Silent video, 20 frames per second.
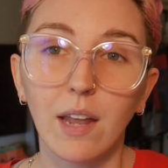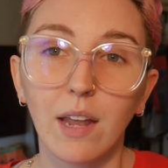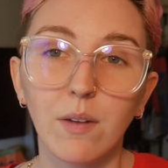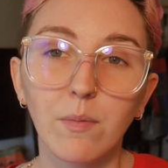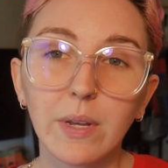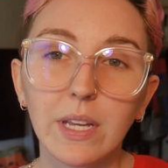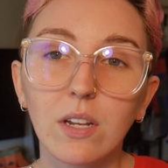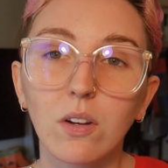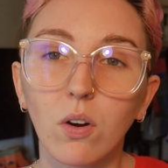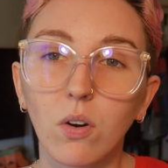and
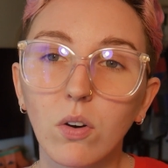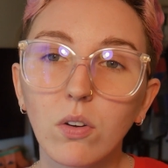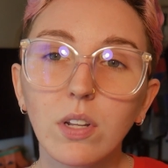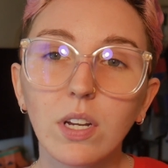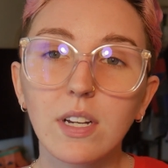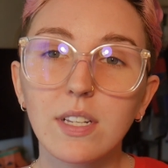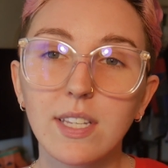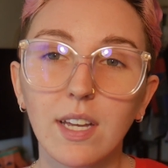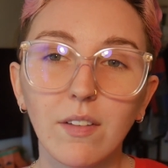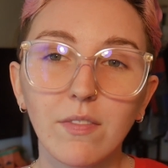we can hold
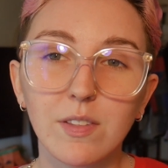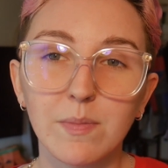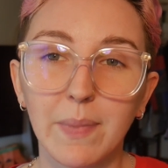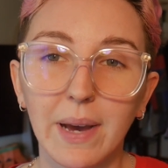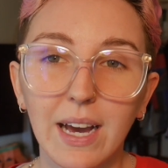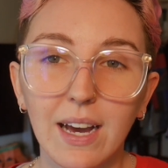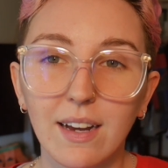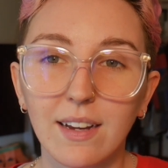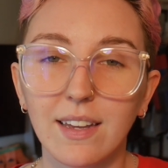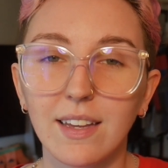ourselves
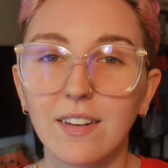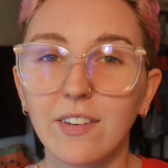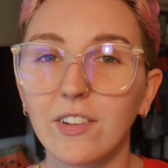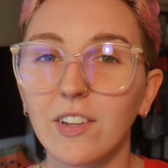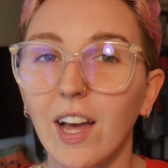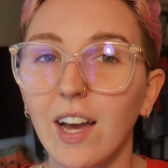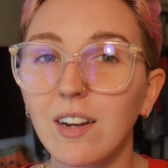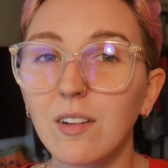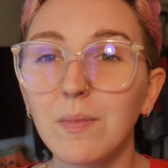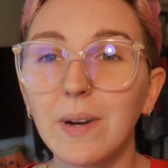back in a
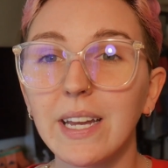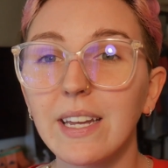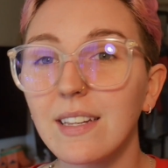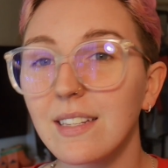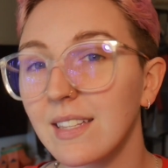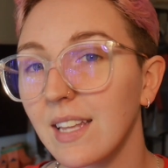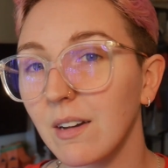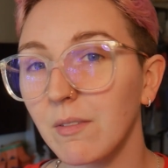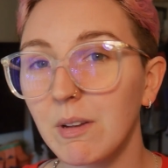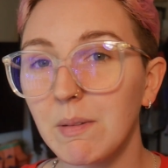lot of
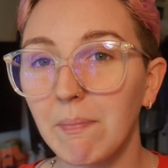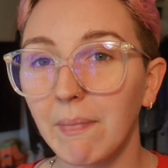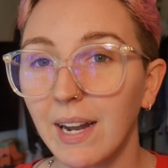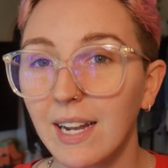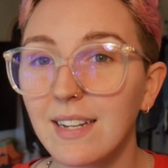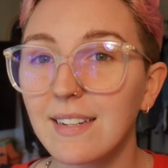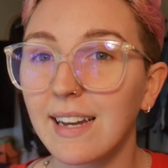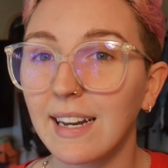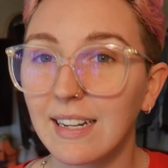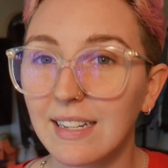ways that we
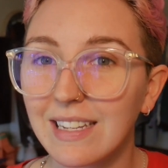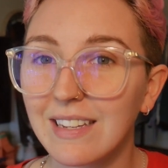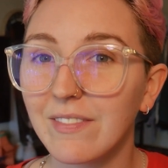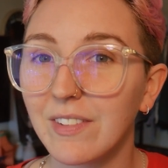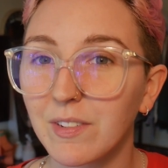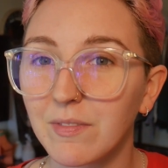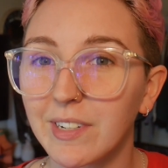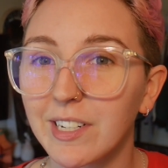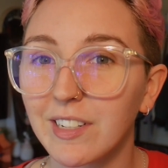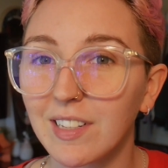might not
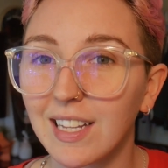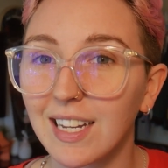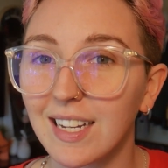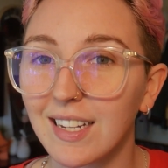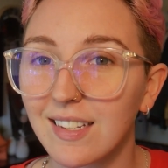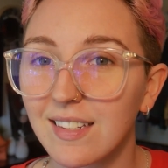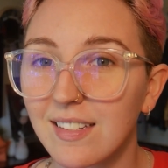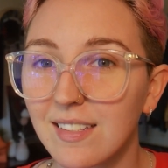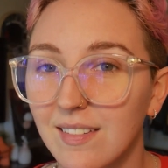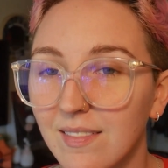even
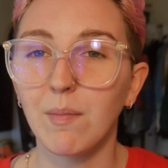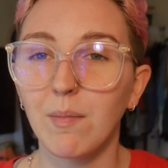realize.